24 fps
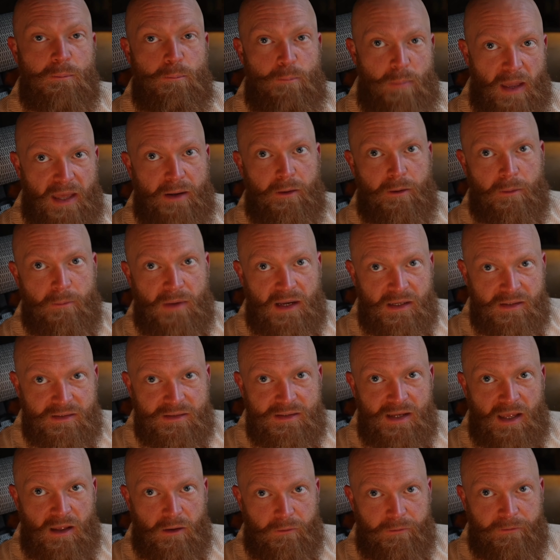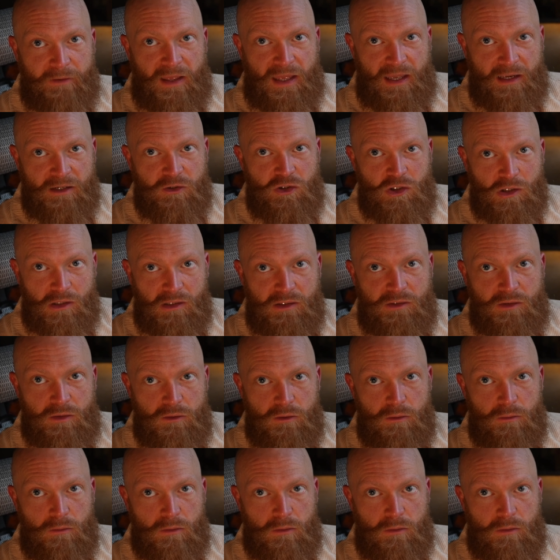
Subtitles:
better myself, actually, too.